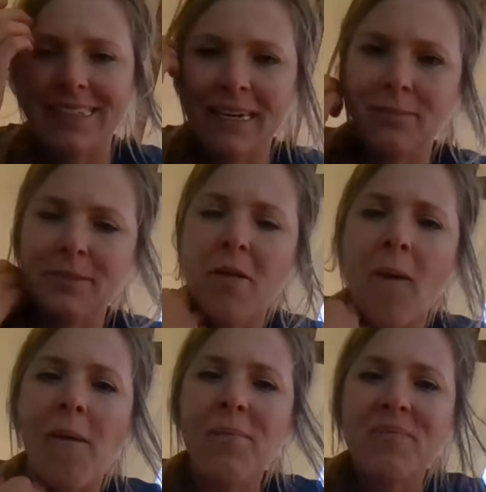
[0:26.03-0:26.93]
named
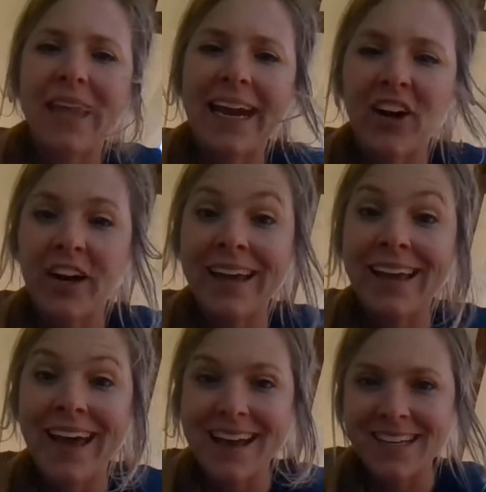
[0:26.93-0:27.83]
Harry
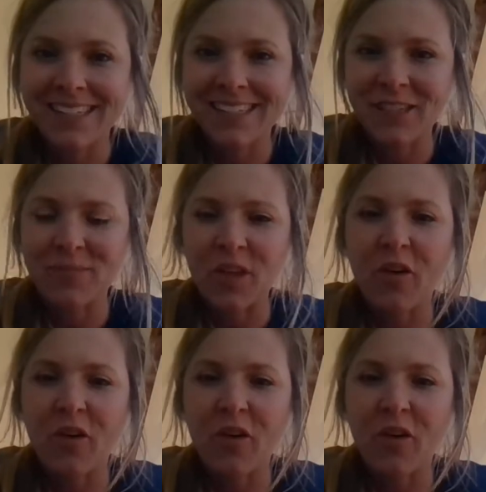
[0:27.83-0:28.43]
Hess.